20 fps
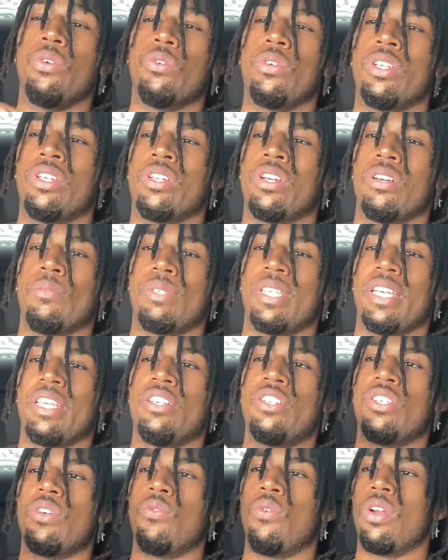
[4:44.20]
you know what I'm saying? You
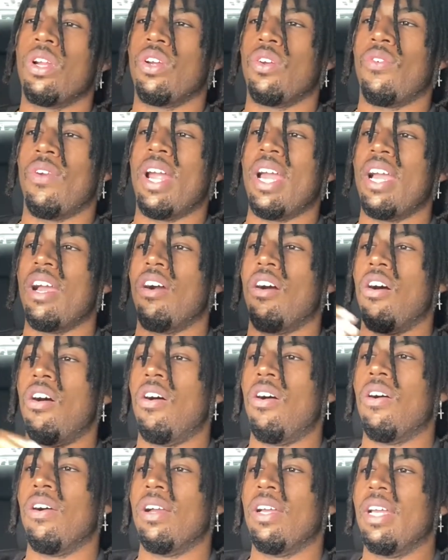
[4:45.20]
should wanna grind
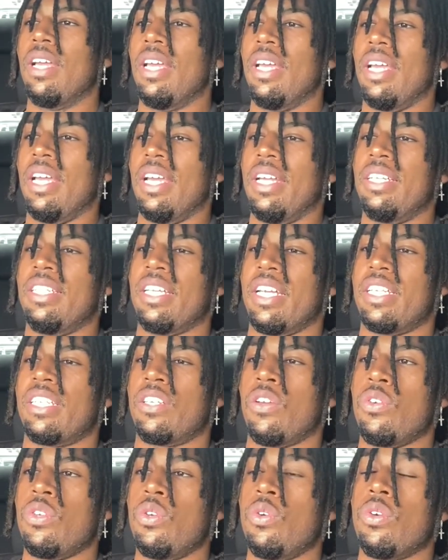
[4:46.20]
hard just
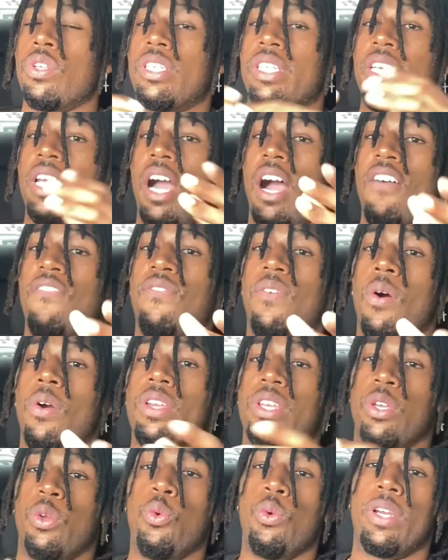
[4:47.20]
so you could see how far
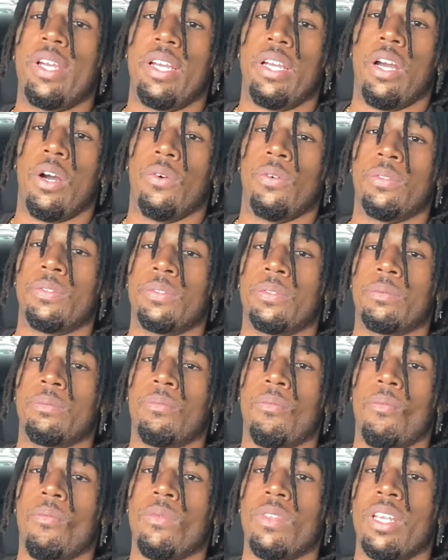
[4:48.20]
you could go.
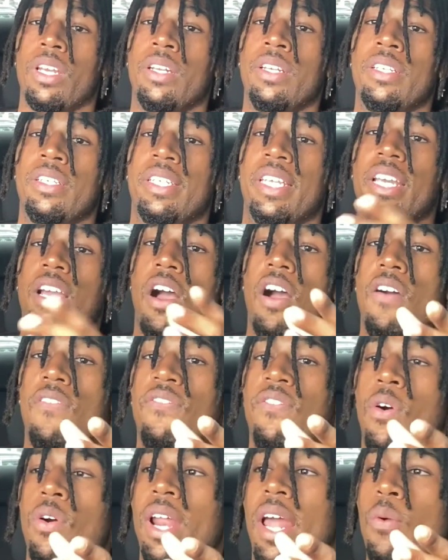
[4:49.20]
See how
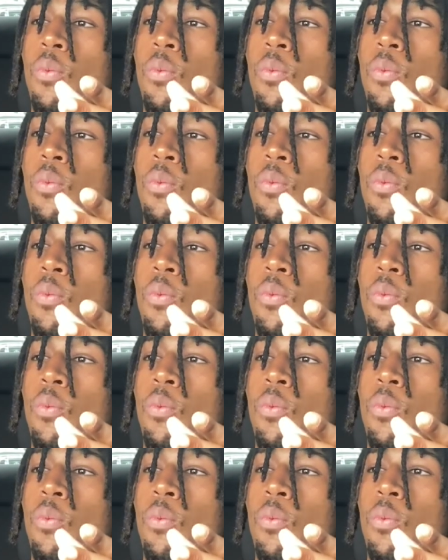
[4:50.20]
far, like